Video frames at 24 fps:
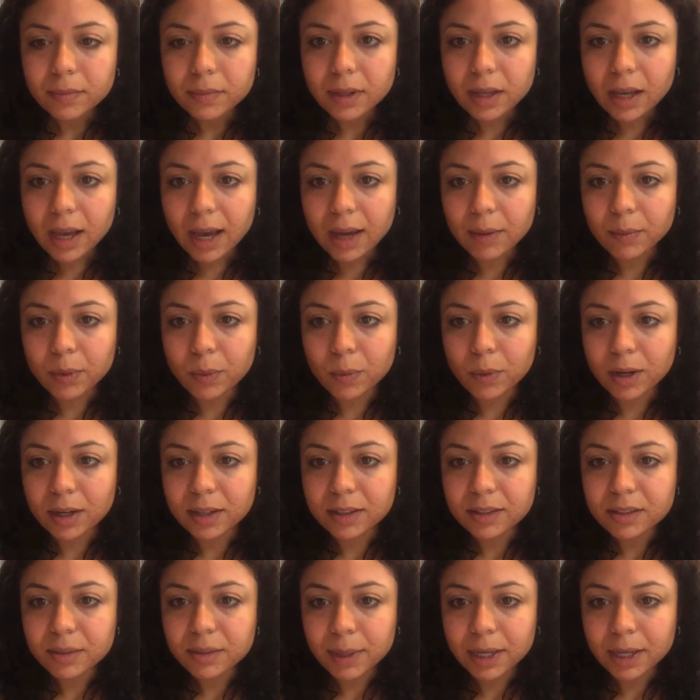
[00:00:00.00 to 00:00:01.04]
and we
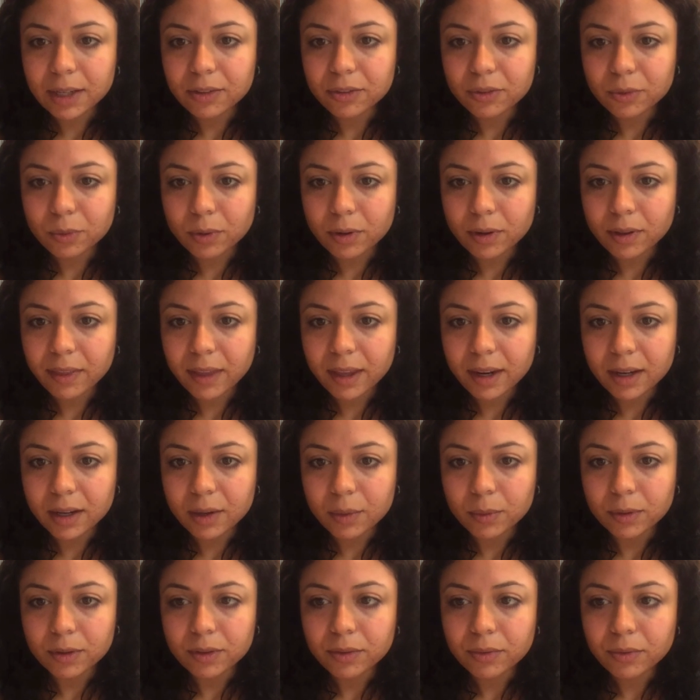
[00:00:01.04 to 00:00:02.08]
wanted to make sure that it
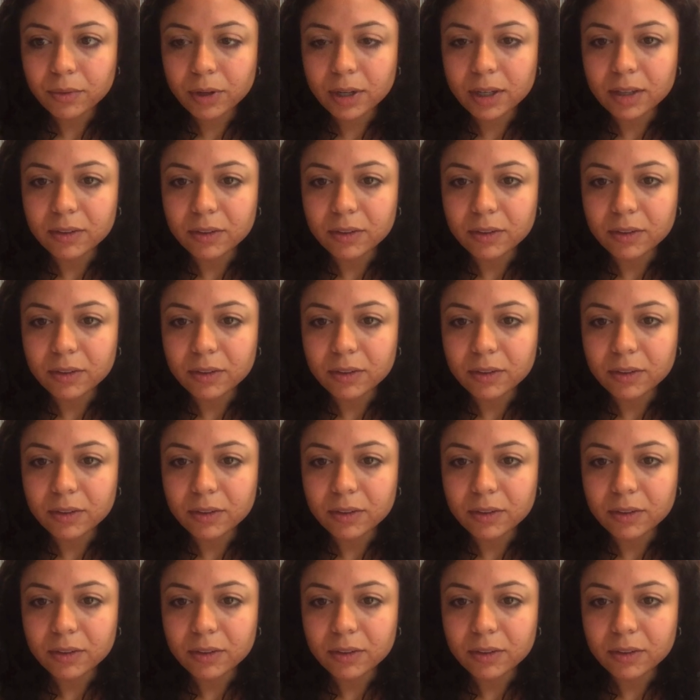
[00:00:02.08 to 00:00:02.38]
was free.